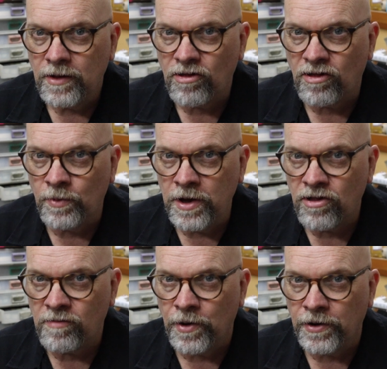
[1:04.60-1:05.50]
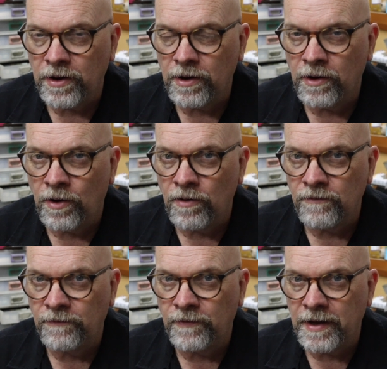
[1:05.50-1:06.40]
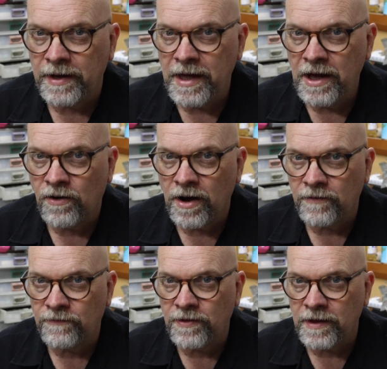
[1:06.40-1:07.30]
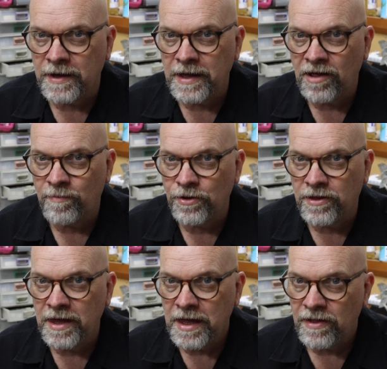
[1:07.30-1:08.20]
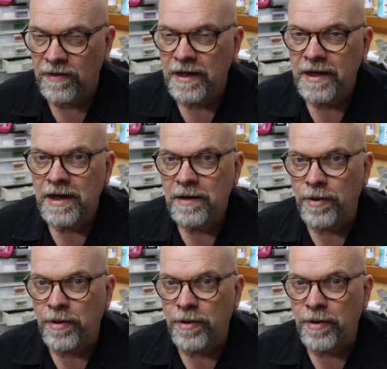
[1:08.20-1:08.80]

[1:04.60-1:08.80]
sweet spot of aircraft expertise,